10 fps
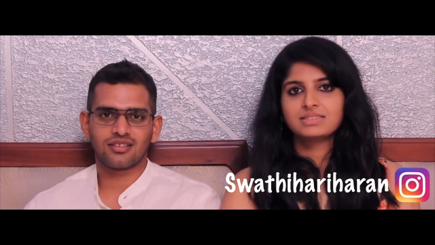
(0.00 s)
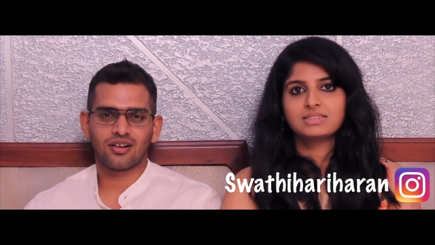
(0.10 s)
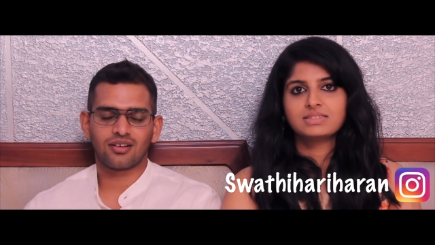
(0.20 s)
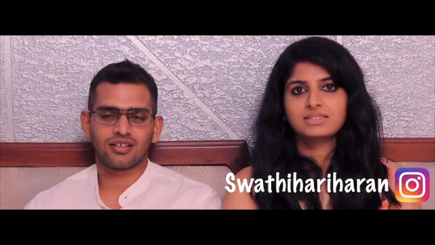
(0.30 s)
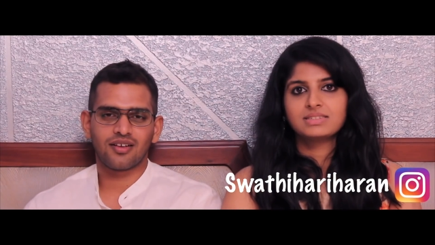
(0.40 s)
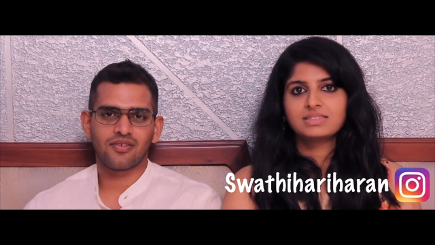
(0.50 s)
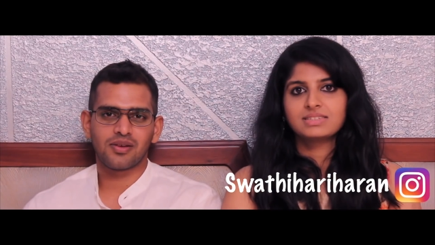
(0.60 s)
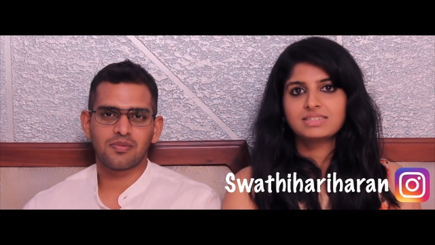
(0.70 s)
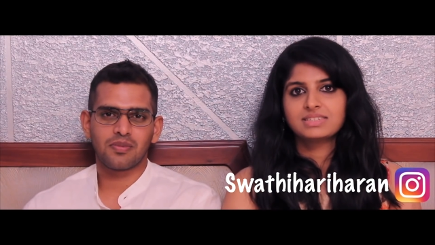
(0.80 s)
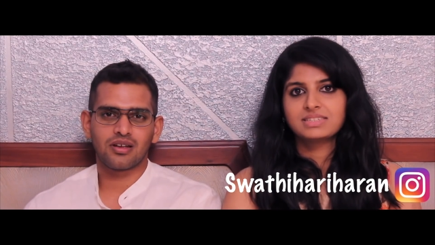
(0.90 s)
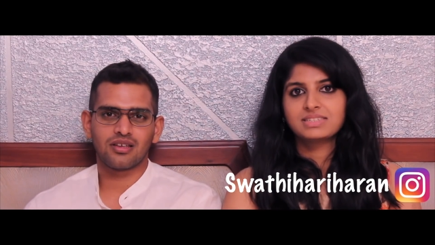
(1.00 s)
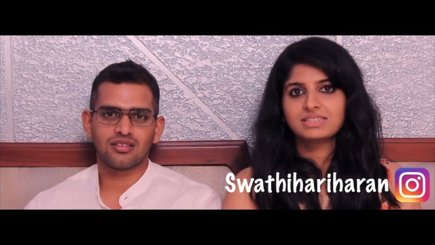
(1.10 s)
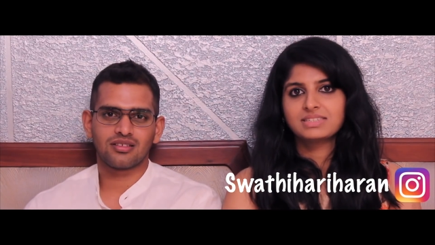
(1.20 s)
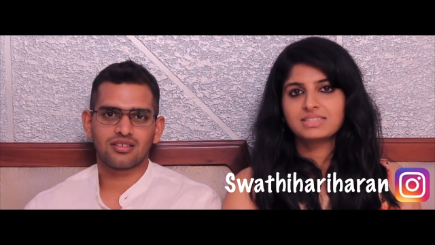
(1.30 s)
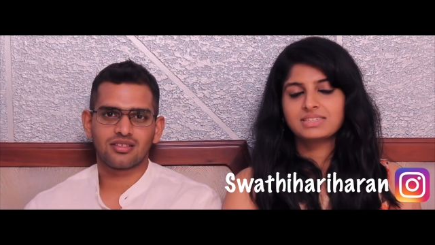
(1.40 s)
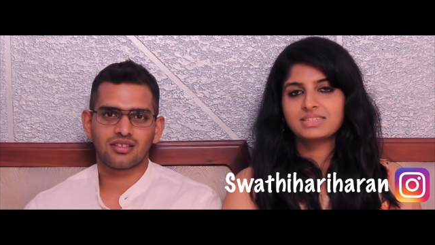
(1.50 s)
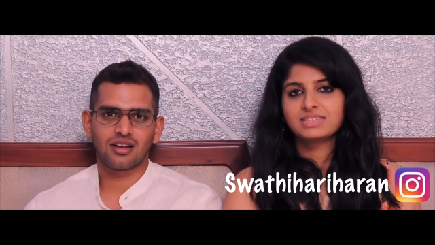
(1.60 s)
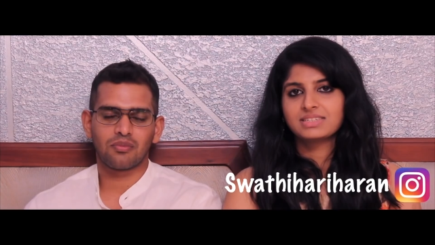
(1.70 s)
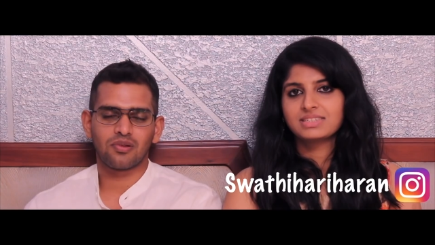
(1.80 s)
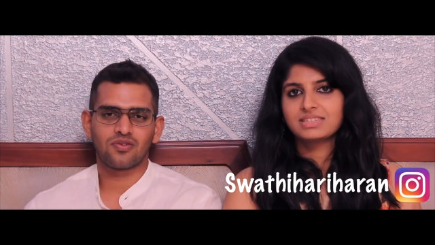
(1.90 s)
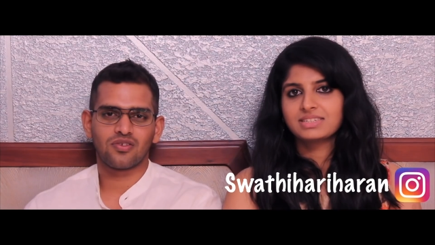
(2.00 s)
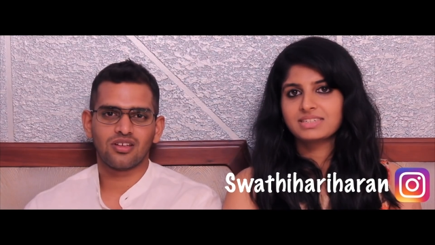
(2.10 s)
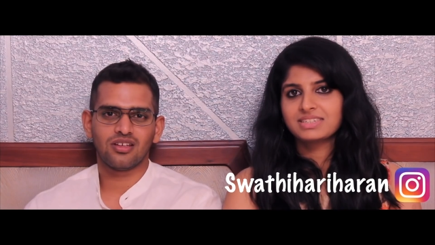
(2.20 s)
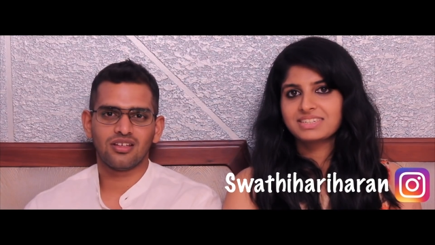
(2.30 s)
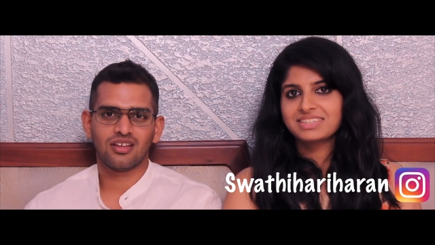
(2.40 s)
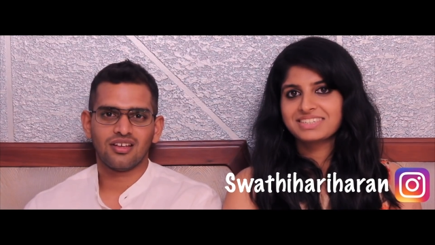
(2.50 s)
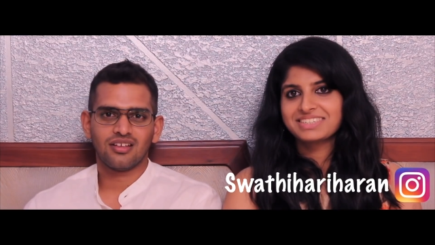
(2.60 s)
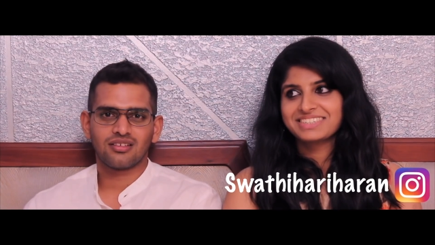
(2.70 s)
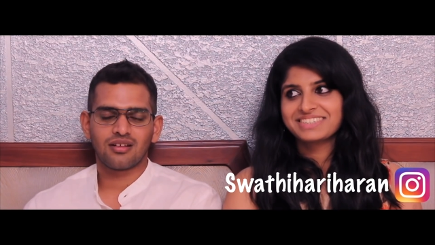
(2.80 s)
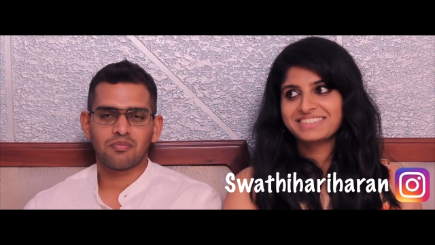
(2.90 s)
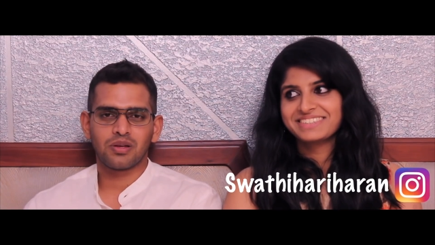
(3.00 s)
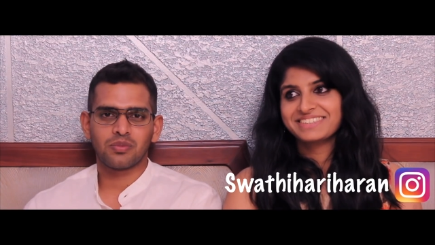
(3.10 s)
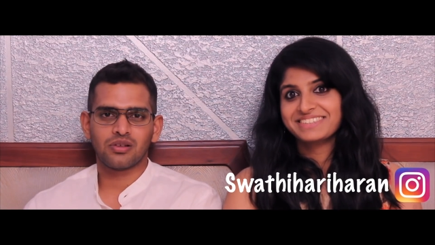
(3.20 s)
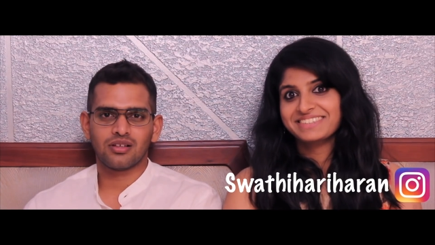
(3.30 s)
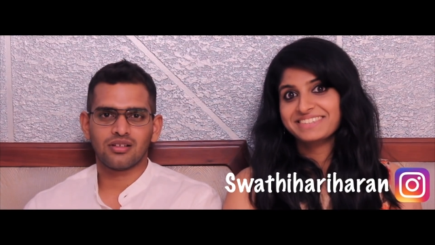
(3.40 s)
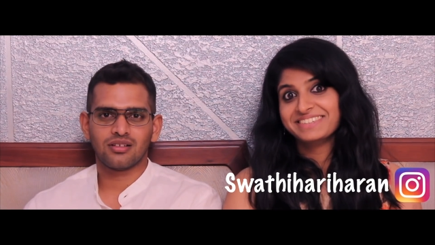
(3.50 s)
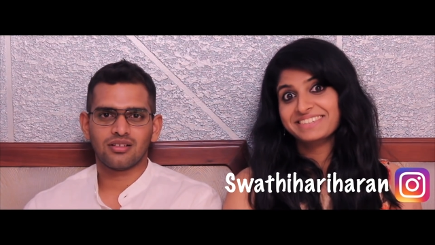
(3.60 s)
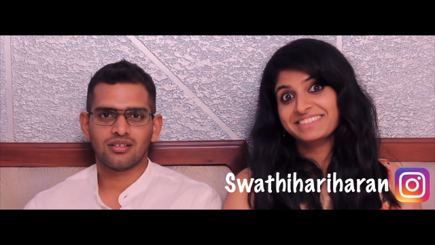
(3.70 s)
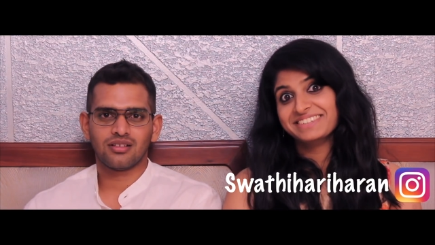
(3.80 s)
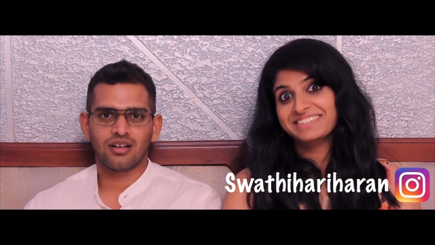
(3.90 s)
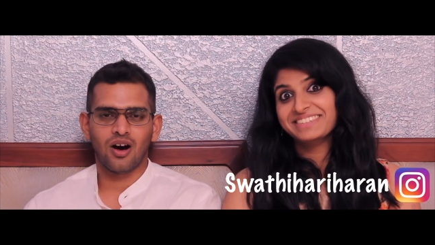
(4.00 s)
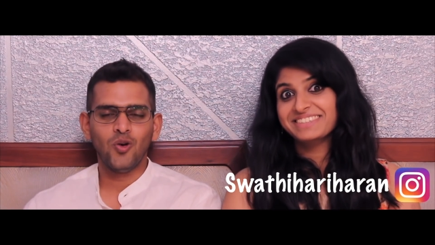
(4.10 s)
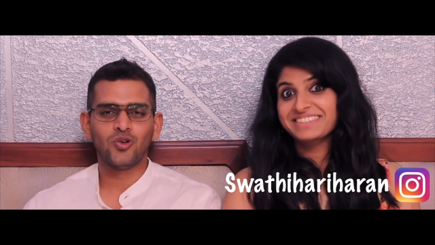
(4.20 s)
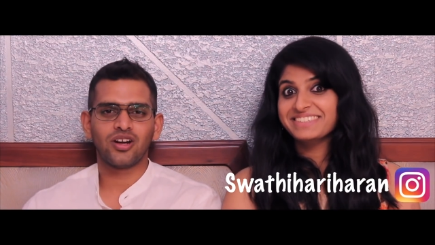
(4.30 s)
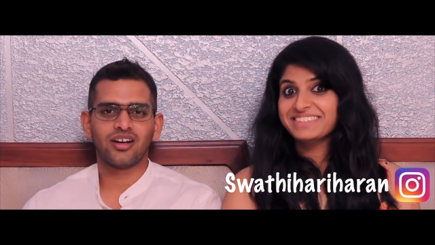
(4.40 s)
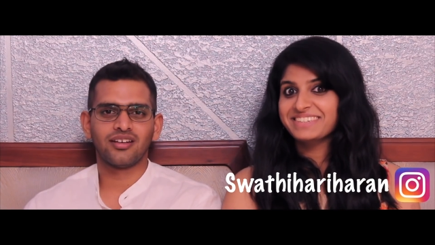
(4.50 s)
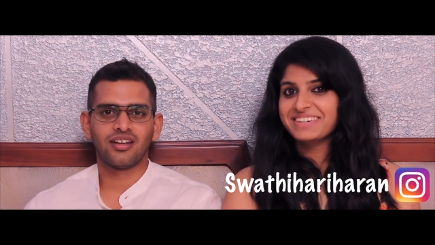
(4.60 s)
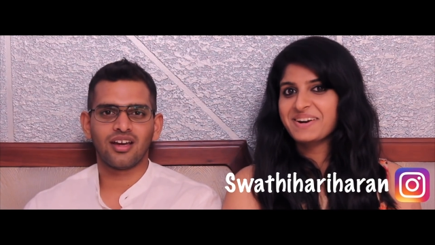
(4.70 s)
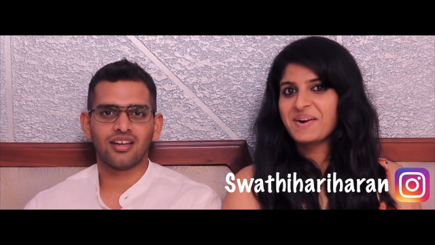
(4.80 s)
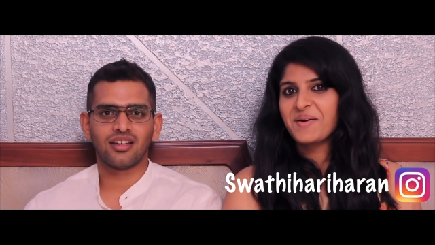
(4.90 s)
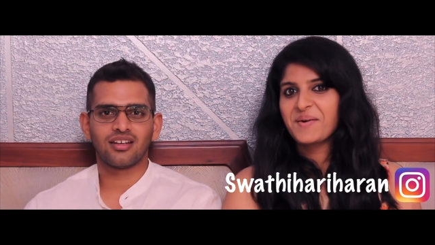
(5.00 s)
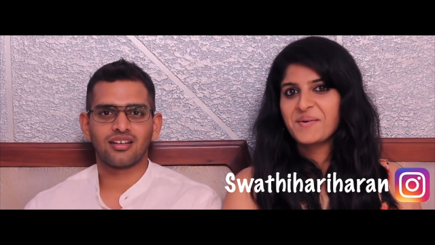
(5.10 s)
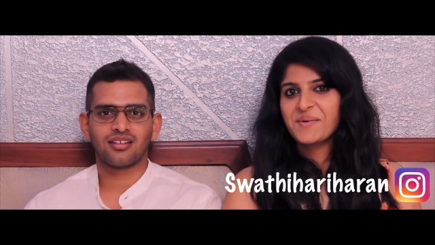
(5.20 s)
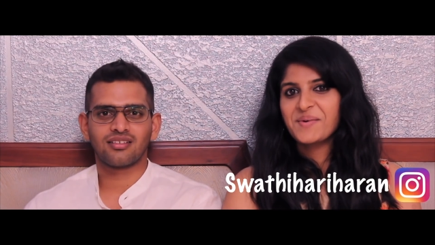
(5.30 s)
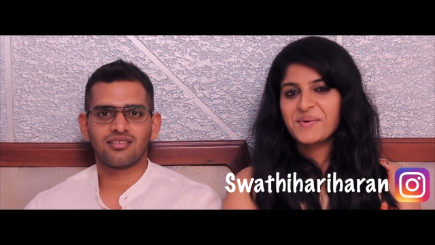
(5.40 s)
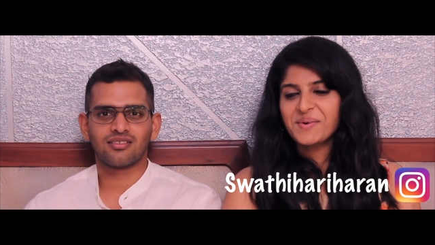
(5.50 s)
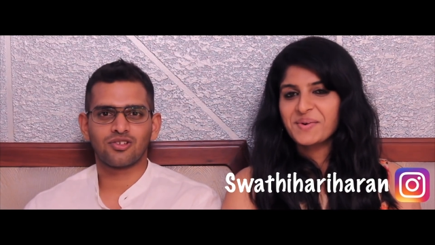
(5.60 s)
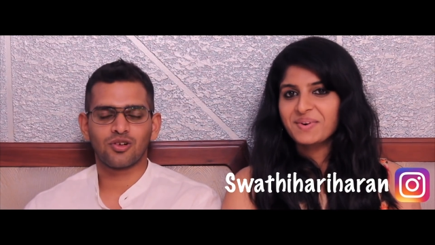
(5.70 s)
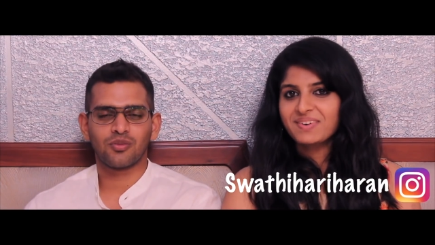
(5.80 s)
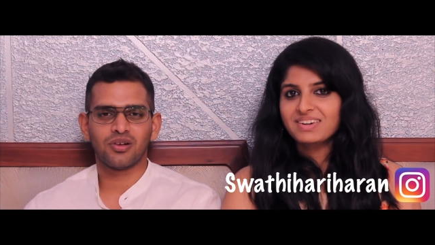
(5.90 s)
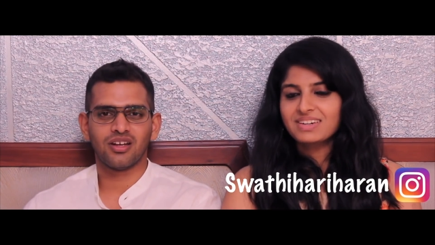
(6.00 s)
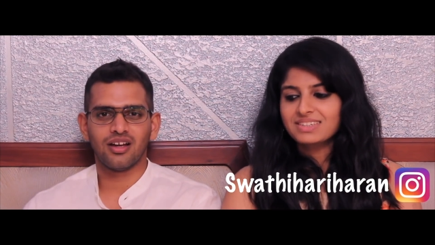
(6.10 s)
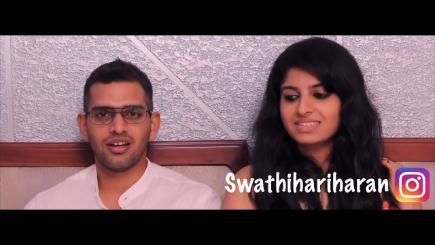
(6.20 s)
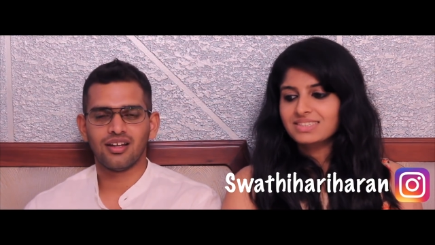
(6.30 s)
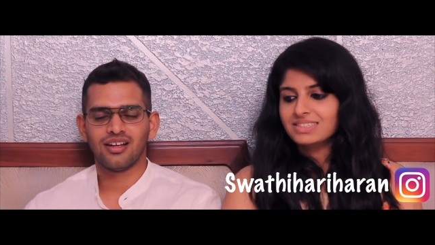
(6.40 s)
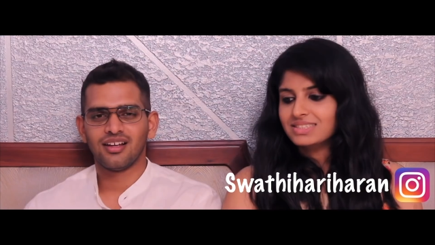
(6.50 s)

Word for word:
Speaker 1: is not everybody's cup of tea. Some people outright deny that it shouldn't be done.